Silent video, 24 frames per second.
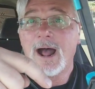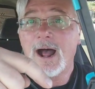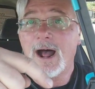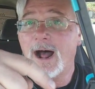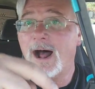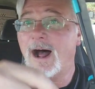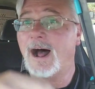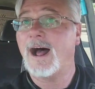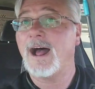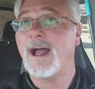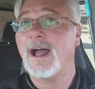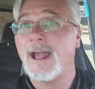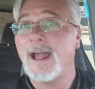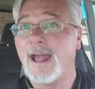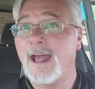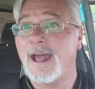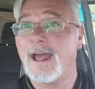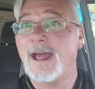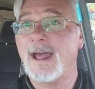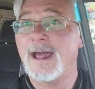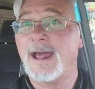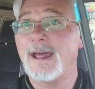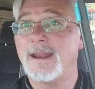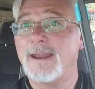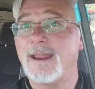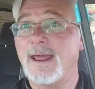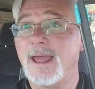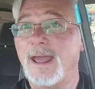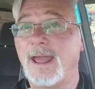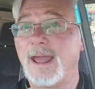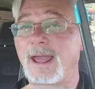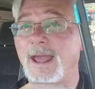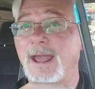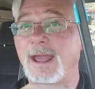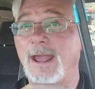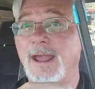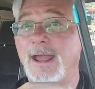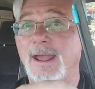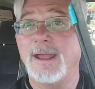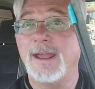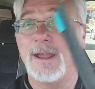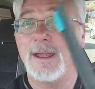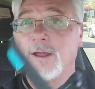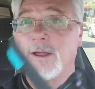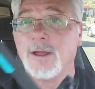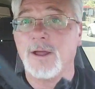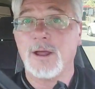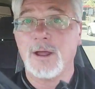I had
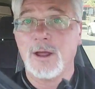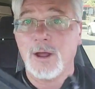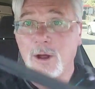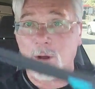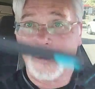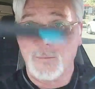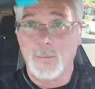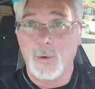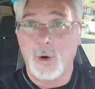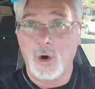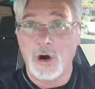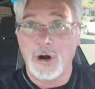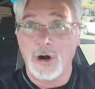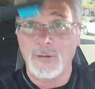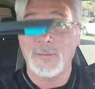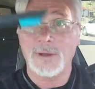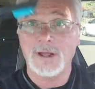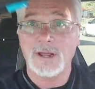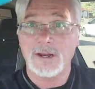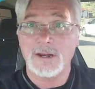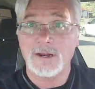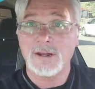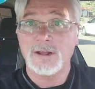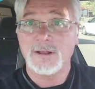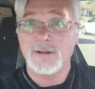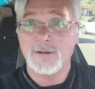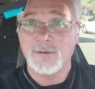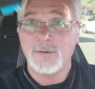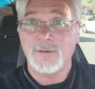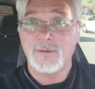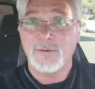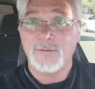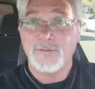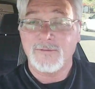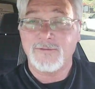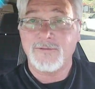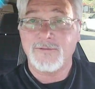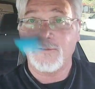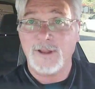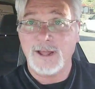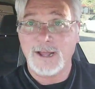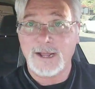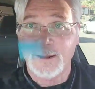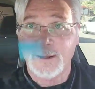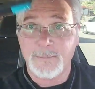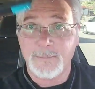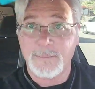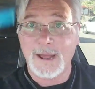a Moerman flick
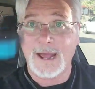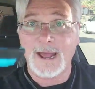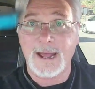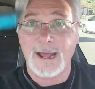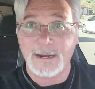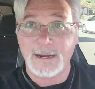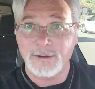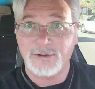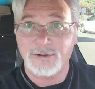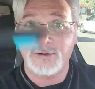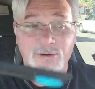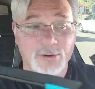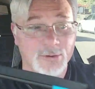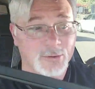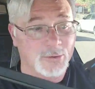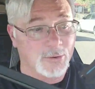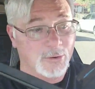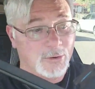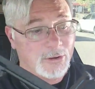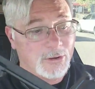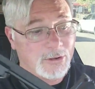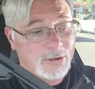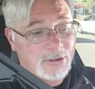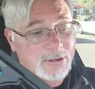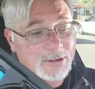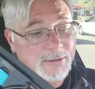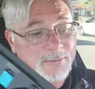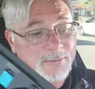pad tool.